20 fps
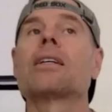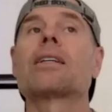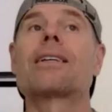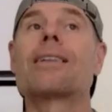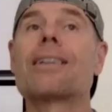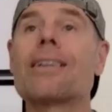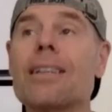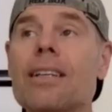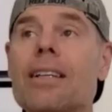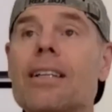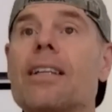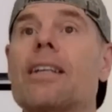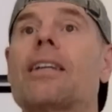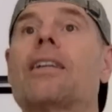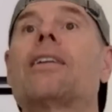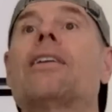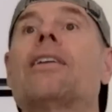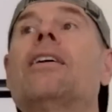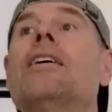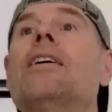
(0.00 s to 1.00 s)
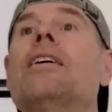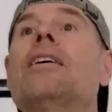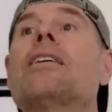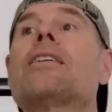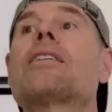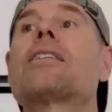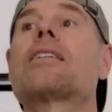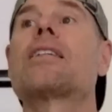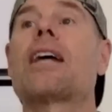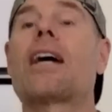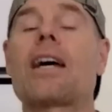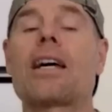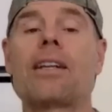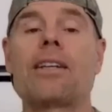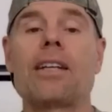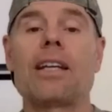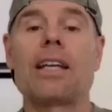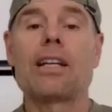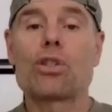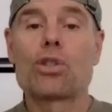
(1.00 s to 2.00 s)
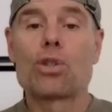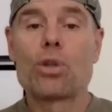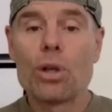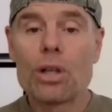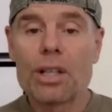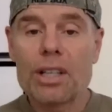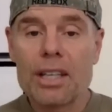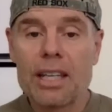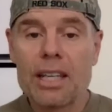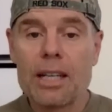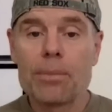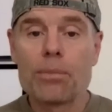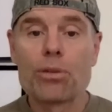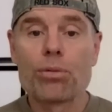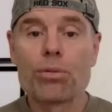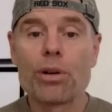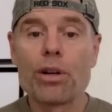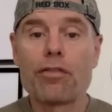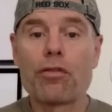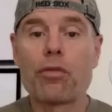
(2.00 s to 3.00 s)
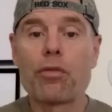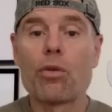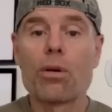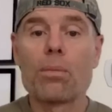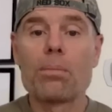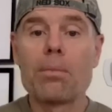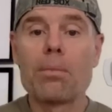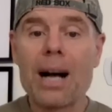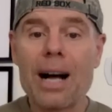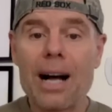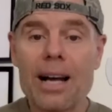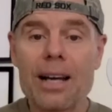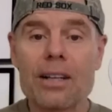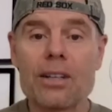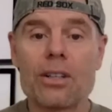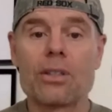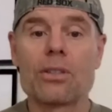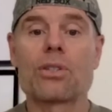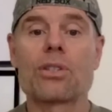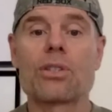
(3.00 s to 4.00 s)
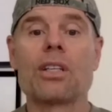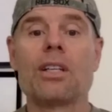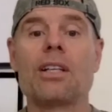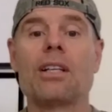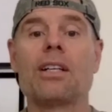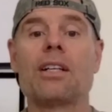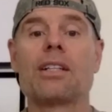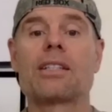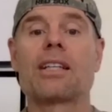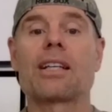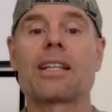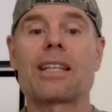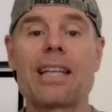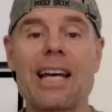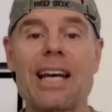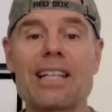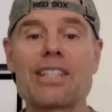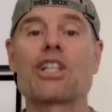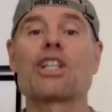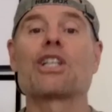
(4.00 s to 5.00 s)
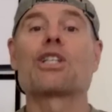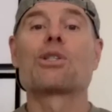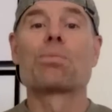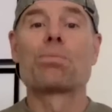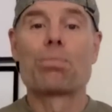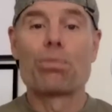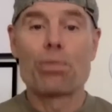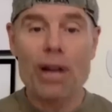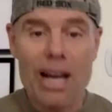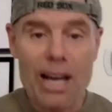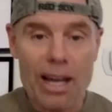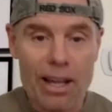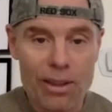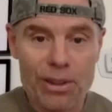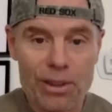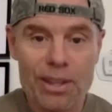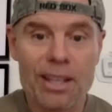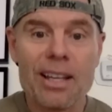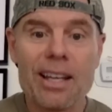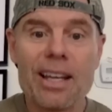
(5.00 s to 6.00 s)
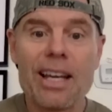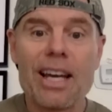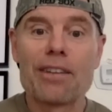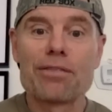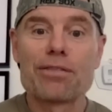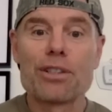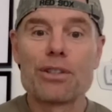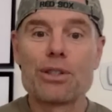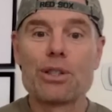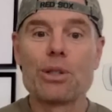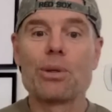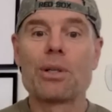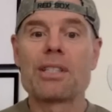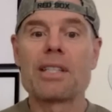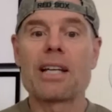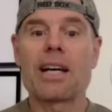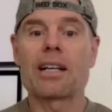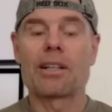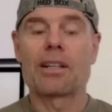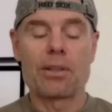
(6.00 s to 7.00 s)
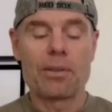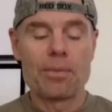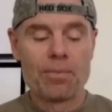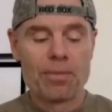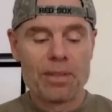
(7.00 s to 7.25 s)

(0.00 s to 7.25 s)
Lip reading: Killian said it took him 3 or 4 miles to catch his breath after doing DEKA.